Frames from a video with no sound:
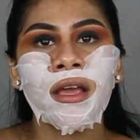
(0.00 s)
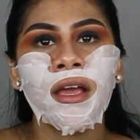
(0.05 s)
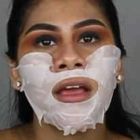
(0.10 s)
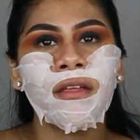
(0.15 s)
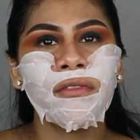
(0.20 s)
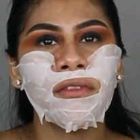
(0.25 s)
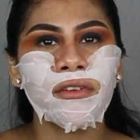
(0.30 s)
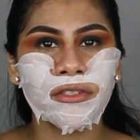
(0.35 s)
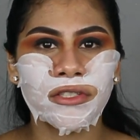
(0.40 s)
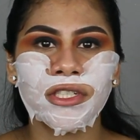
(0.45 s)

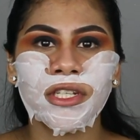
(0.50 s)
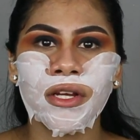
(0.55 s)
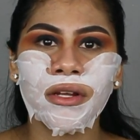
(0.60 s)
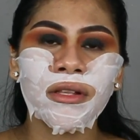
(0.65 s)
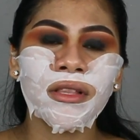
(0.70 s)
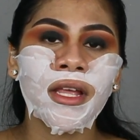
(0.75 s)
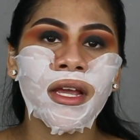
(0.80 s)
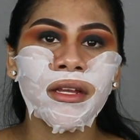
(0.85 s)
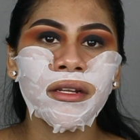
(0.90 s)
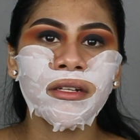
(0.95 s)
And the
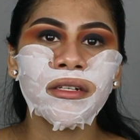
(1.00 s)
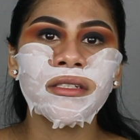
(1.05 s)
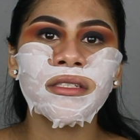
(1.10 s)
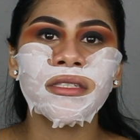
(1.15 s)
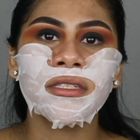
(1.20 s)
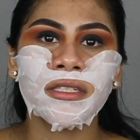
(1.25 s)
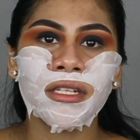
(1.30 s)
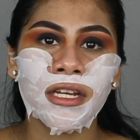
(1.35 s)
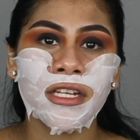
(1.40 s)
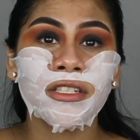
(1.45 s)
gel liner
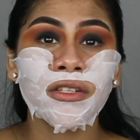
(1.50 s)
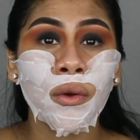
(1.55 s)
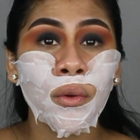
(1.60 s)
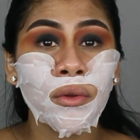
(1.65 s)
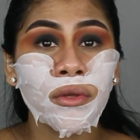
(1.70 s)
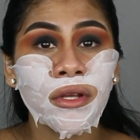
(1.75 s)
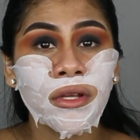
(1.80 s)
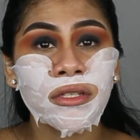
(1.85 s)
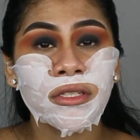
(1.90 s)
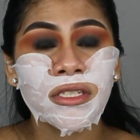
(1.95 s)
does
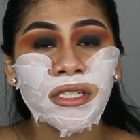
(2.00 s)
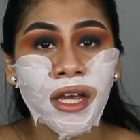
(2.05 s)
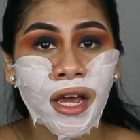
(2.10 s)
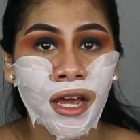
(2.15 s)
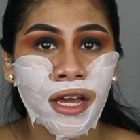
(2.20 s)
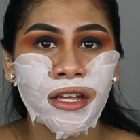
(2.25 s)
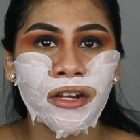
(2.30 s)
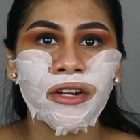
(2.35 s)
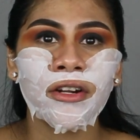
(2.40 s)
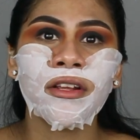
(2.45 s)
hold on
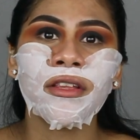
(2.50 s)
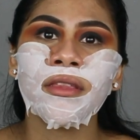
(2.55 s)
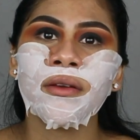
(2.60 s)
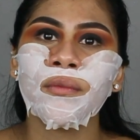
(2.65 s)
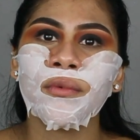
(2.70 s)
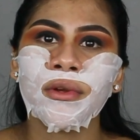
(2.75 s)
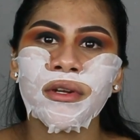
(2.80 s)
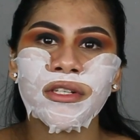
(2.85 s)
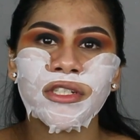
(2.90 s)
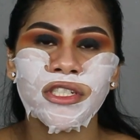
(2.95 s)
tighter than
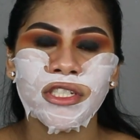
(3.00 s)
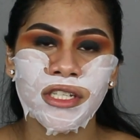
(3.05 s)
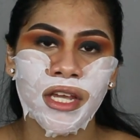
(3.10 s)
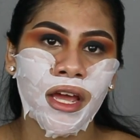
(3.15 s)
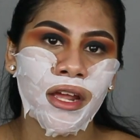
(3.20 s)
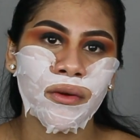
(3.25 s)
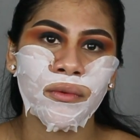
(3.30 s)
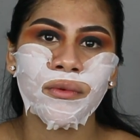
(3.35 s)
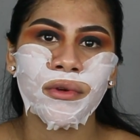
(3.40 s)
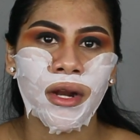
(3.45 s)
what a
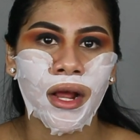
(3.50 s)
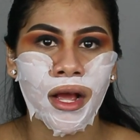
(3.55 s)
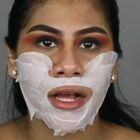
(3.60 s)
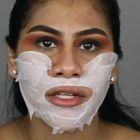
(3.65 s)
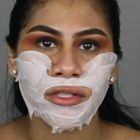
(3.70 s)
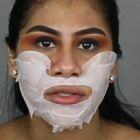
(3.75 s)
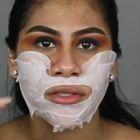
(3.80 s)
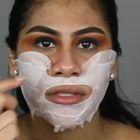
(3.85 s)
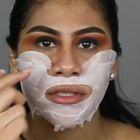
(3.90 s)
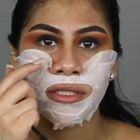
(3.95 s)
shadow would
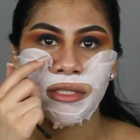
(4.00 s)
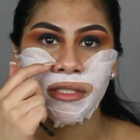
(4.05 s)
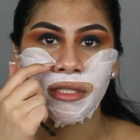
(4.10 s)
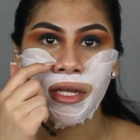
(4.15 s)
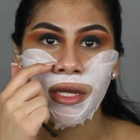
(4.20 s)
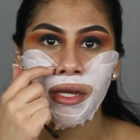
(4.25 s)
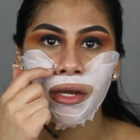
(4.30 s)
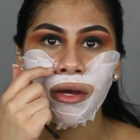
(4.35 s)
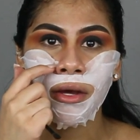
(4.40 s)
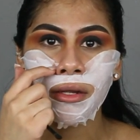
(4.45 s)
actually
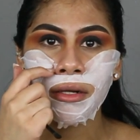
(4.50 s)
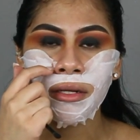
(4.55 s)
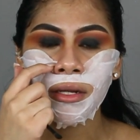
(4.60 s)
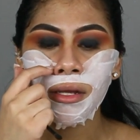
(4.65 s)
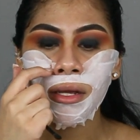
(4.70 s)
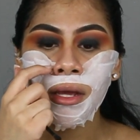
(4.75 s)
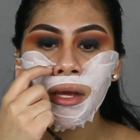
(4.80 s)
stay on,